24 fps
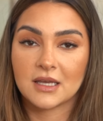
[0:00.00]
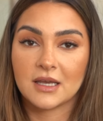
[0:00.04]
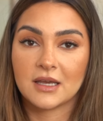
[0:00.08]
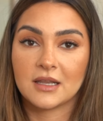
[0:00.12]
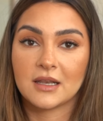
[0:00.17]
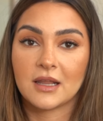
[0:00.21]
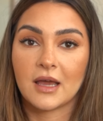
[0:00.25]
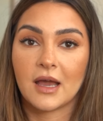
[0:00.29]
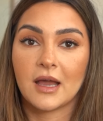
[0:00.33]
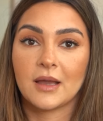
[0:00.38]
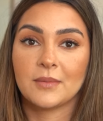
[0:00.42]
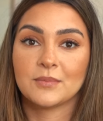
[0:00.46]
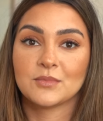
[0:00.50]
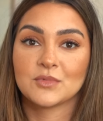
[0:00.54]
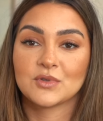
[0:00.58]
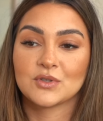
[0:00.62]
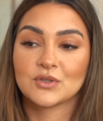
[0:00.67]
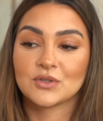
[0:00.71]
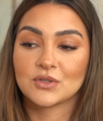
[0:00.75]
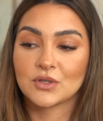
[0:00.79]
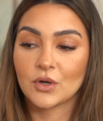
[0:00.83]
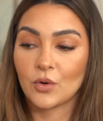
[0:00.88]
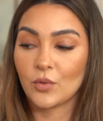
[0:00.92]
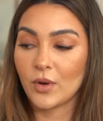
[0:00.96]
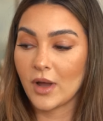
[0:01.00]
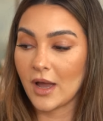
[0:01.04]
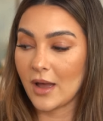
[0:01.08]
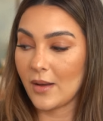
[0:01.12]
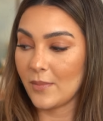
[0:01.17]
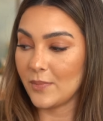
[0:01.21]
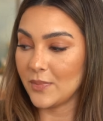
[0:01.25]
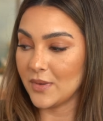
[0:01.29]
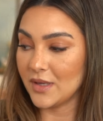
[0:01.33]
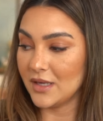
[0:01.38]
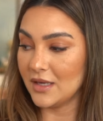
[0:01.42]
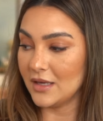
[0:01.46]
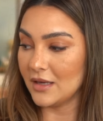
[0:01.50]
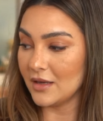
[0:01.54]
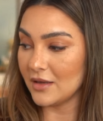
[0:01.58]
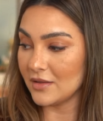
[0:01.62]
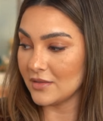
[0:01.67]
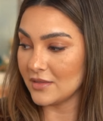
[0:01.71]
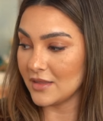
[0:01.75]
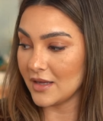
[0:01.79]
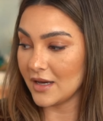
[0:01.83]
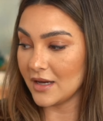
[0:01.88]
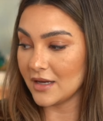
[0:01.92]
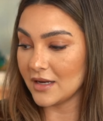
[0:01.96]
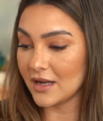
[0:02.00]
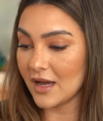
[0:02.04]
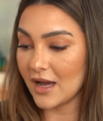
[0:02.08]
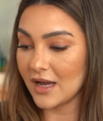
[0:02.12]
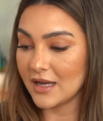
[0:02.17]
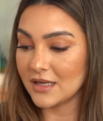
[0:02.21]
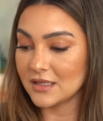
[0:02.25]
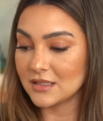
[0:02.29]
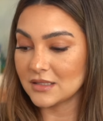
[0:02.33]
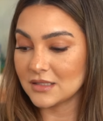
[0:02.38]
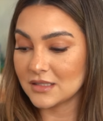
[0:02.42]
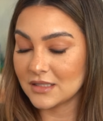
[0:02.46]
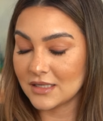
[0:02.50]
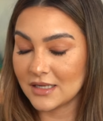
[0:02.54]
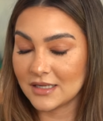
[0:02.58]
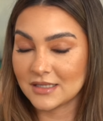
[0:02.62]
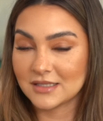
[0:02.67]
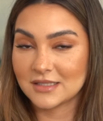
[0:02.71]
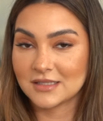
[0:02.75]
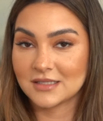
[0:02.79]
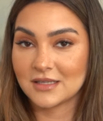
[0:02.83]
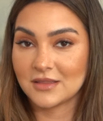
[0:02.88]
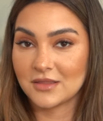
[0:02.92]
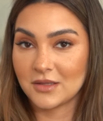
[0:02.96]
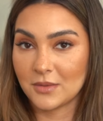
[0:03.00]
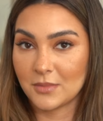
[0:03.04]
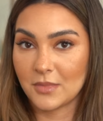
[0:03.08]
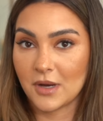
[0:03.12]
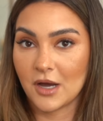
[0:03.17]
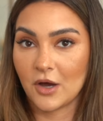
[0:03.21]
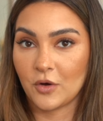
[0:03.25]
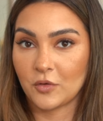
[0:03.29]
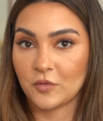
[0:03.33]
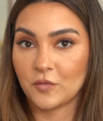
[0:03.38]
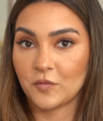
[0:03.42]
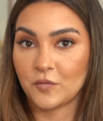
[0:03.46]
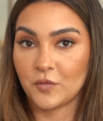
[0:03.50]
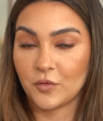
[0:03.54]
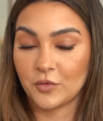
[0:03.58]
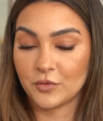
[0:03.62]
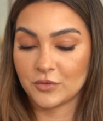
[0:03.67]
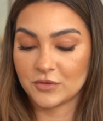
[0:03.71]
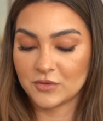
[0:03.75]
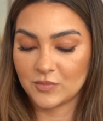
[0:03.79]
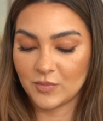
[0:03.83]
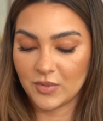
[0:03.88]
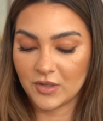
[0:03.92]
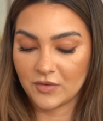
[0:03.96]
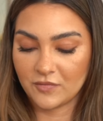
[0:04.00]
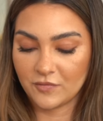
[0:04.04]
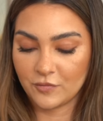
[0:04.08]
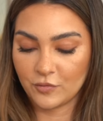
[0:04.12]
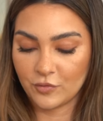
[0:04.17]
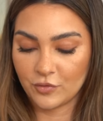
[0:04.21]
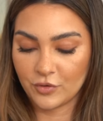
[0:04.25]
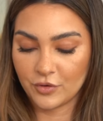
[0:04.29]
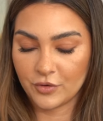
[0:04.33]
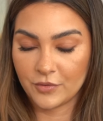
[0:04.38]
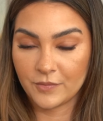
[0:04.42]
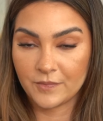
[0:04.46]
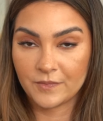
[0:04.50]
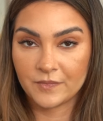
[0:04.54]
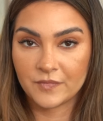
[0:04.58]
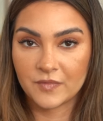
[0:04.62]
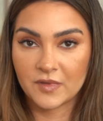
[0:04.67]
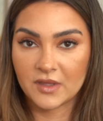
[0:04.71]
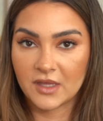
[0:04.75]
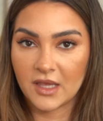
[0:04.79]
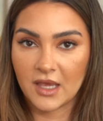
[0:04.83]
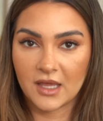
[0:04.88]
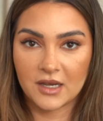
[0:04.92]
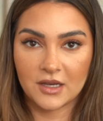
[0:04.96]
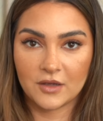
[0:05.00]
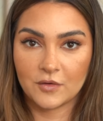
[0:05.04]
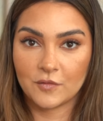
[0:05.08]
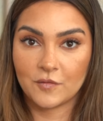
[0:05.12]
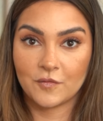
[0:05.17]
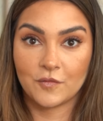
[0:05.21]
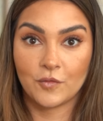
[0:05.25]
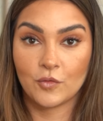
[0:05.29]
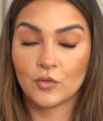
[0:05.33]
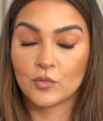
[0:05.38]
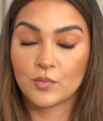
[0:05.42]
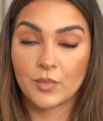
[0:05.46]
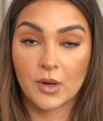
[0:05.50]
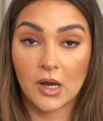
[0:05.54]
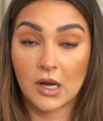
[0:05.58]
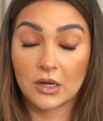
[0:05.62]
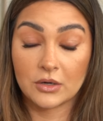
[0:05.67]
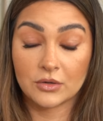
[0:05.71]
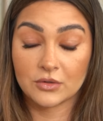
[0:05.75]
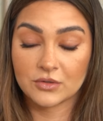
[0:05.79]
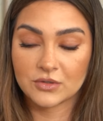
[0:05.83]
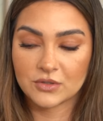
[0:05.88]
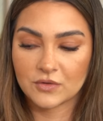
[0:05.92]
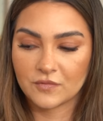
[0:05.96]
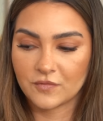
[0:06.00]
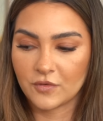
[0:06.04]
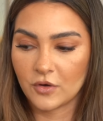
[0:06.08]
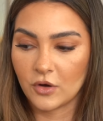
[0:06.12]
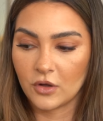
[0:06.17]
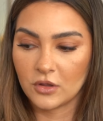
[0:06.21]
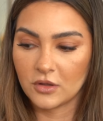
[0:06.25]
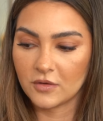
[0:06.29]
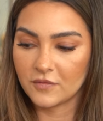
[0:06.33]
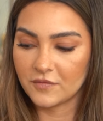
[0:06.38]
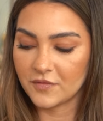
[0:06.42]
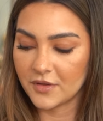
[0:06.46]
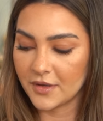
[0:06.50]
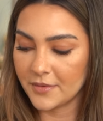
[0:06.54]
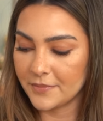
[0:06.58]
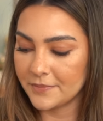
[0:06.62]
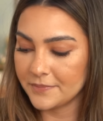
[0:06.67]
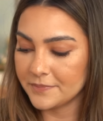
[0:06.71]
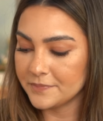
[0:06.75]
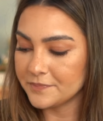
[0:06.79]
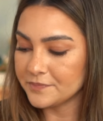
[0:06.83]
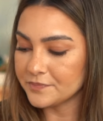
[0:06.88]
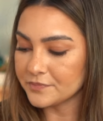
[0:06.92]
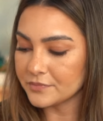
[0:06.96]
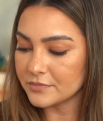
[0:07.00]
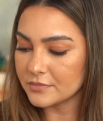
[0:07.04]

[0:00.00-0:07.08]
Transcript: And I'm so happy that I tested them out first before getting full bottles of all of them,